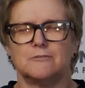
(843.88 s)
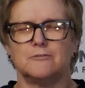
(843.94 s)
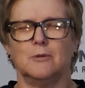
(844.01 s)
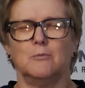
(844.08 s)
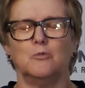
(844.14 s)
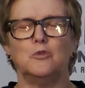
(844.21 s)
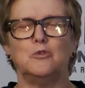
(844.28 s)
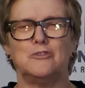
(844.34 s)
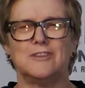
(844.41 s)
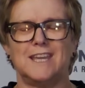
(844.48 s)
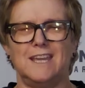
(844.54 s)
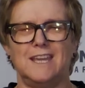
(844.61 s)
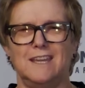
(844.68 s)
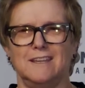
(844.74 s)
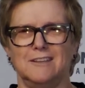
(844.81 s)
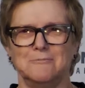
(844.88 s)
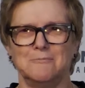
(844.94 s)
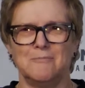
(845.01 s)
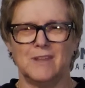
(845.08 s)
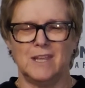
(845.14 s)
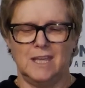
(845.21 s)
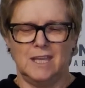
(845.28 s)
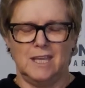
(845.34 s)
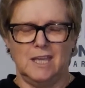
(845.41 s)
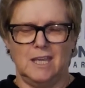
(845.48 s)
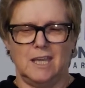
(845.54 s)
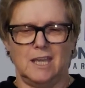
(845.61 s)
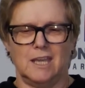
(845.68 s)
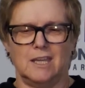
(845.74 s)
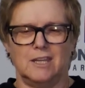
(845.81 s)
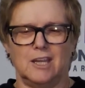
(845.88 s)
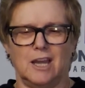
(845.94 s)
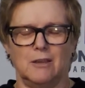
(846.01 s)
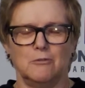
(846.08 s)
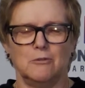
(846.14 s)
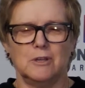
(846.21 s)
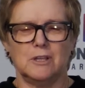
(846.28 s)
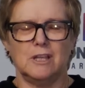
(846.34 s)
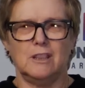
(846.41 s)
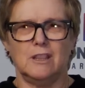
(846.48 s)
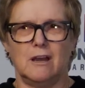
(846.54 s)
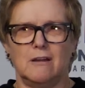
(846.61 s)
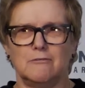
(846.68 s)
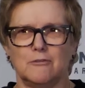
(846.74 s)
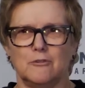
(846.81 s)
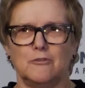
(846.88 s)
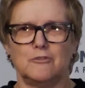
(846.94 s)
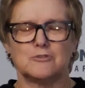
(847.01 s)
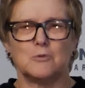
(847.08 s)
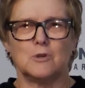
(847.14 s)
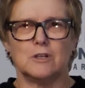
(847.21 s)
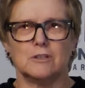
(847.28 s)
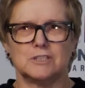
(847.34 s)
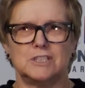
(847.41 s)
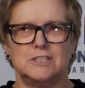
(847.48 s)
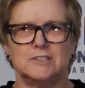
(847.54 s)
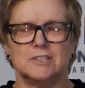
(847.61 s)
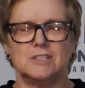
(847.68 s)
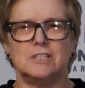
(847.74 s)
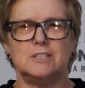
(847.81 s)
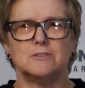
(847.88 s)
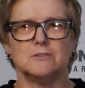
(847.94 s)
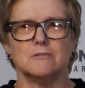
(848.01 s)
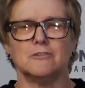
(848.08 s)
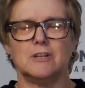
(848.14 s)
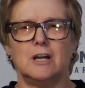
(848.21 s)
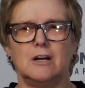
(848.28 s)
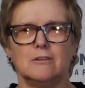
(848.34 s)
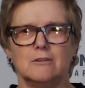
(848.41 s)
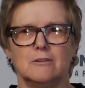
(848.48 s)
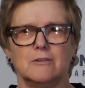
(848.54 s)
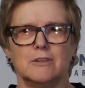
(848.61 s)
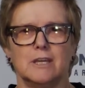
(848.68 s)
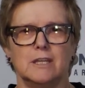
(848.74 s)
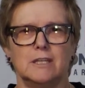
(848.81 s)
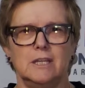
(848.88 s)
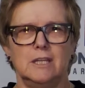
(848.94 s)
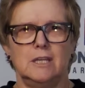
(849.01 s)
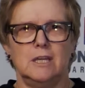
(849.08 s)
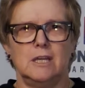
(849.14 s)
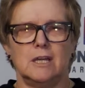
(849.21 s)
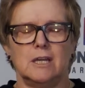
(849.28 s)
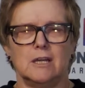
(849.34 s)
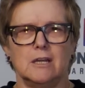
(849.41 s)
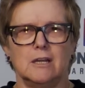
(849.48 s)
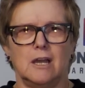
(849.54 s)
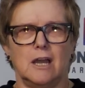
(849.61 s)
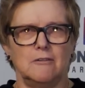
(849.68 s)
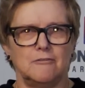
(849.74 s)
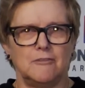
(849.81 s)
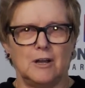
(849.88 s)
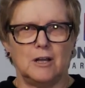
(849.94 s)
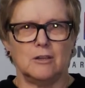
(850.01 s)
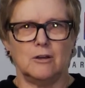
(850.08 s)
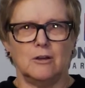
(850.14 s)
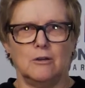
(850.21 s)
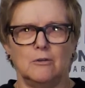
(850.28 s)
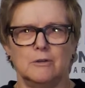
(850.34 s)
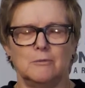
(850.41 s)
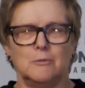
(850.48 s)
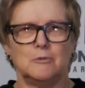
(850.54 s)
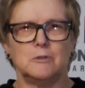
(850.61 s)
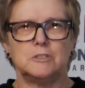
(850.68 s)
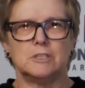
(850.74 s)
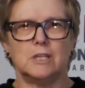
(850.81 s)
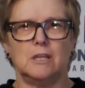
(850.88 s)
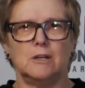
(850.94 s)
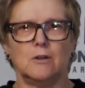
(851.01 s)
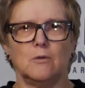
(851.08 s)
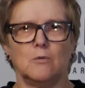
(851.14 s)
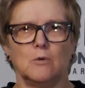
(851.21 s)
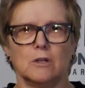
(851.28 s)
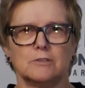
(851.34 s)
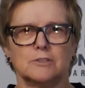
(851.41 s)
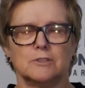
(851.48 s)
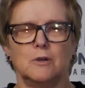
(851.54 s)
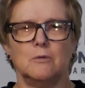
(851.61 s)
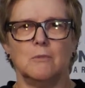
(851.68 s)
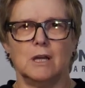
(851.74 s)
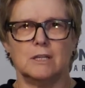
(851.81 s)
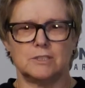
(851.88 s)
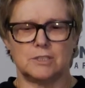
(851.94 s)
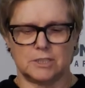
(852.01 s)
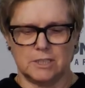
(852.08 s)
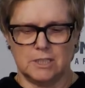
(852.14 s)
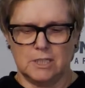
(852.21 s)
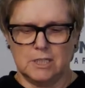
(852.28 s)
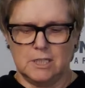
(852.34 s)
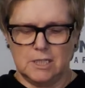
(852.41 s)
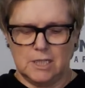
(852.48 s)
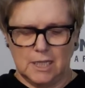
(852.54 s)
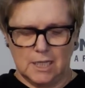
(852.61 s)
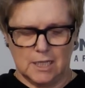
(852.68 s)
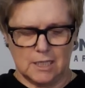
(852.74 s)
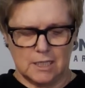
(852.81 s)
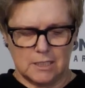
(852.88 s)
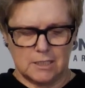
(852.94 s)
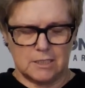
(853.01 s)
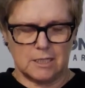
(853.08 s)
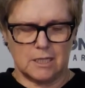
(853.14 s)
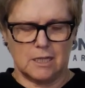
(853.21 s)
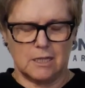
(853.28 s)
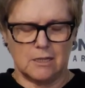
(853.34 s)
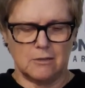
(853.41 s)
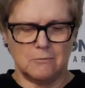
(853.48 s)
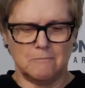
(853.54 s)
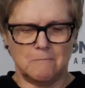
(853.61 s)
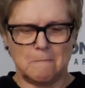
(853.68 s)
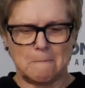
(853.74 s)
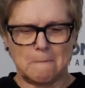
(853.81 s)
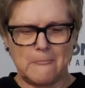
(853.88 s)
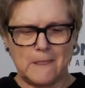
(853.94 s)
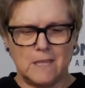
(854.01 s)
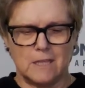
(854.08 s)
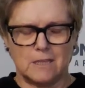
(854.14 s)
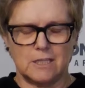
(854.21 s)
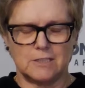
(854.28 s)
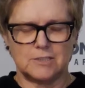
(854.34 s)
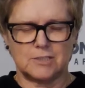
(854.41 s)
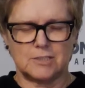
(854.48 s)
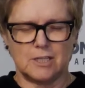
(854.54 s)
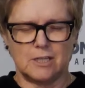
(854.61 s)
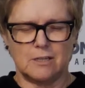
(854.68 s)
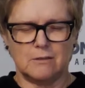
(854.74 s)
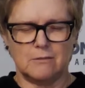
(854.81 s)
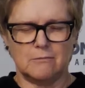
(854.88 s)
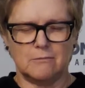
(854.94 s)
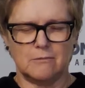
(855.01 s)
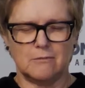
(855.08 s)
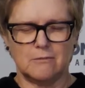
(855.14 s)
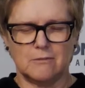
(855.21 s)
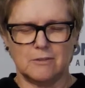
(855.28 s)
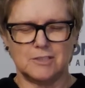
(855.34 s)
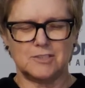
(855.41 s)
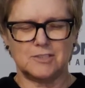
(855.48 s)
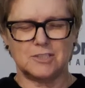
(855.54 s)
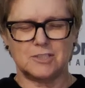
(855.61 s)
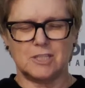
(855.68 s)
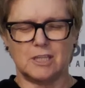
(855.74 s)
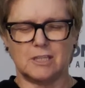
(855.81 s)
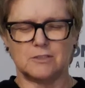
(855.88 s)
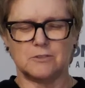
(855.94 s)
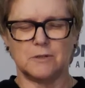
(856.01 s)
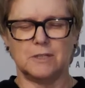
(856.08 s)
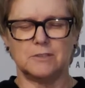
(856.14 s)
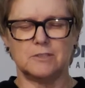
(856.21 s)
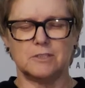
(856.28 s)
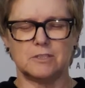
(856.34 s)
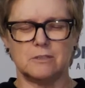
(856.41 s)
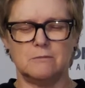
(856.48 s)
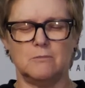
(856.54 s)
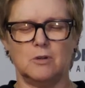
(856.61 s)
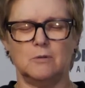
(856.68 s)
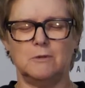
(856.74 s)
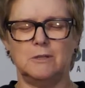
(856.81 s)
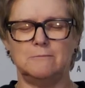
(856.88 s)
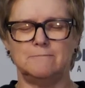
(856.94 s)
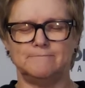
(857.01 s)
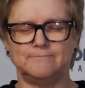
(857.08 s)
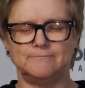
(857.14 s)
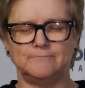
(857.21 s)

from Ruth King. And I really love Ruth's work. She's a teacher of color that I follow and appreciate her work so much. And let's just take a transition moment